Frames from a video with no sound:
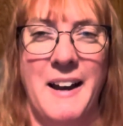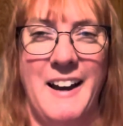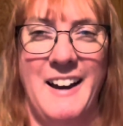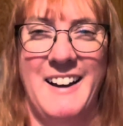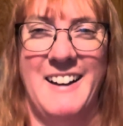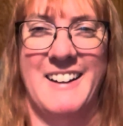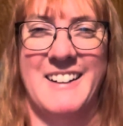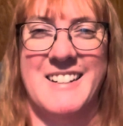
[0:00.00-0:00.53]

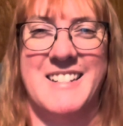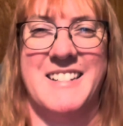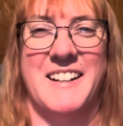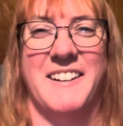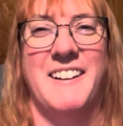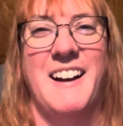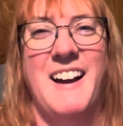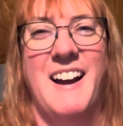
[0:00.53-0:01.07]
Anyway,
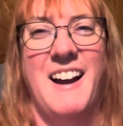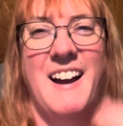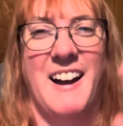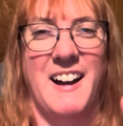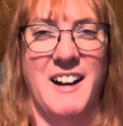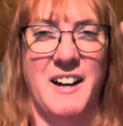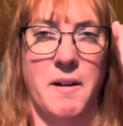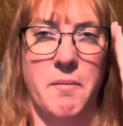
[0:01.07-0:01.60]
so
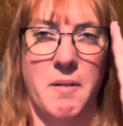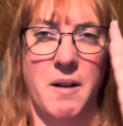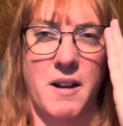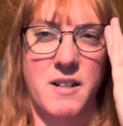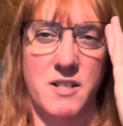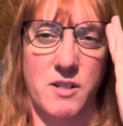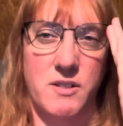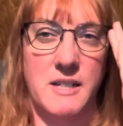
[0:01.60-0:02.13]
um,
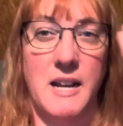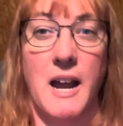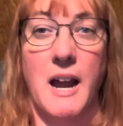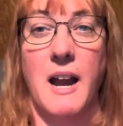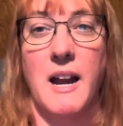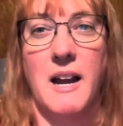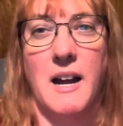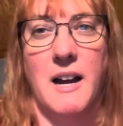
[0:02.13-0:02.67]
so
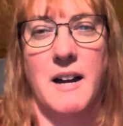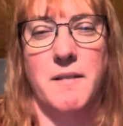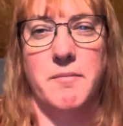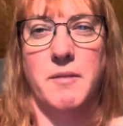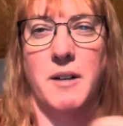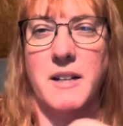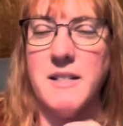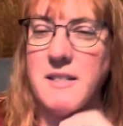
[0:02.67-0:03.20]
today,
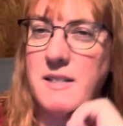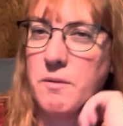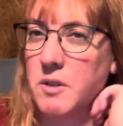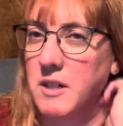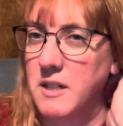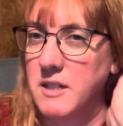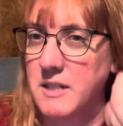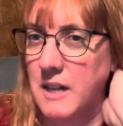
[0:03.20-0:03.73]
um, as I said, we're
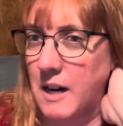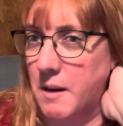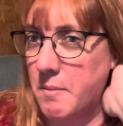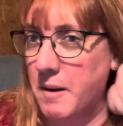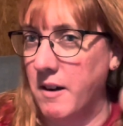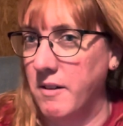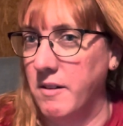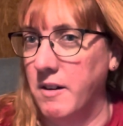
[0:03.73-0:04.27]
going to talk
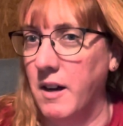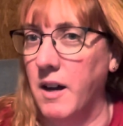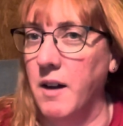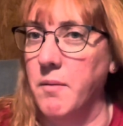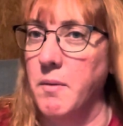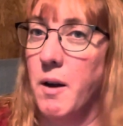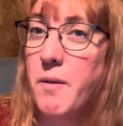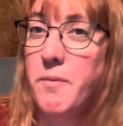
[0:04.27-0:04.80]
about
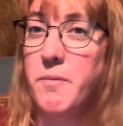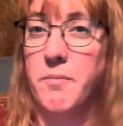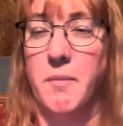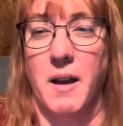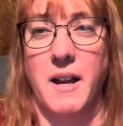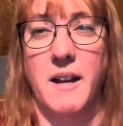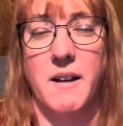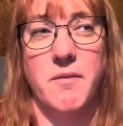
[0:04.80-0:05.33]
um,
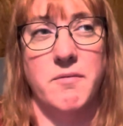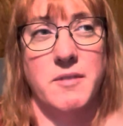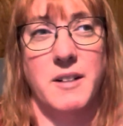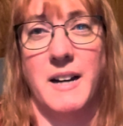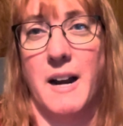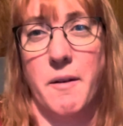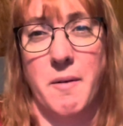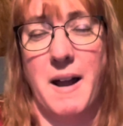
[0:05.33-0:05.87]
my what
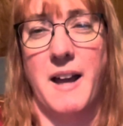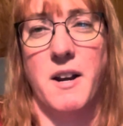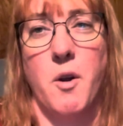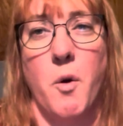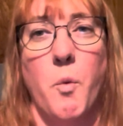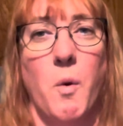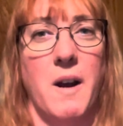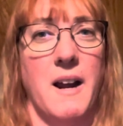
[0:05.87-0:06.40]
I read,
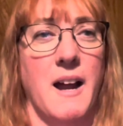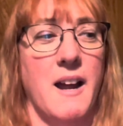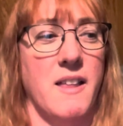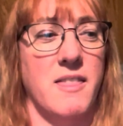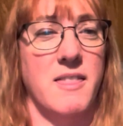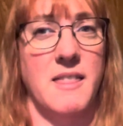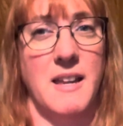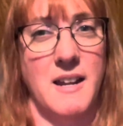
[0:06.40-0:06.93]
what
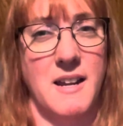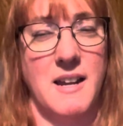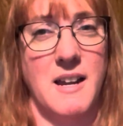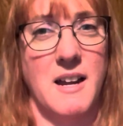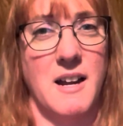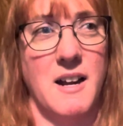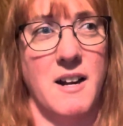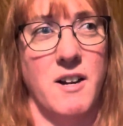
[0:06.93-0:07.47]
I
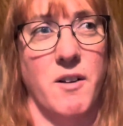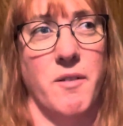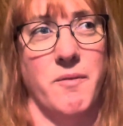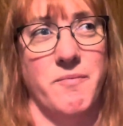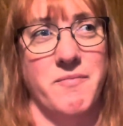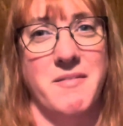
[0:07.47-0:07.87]
think, no,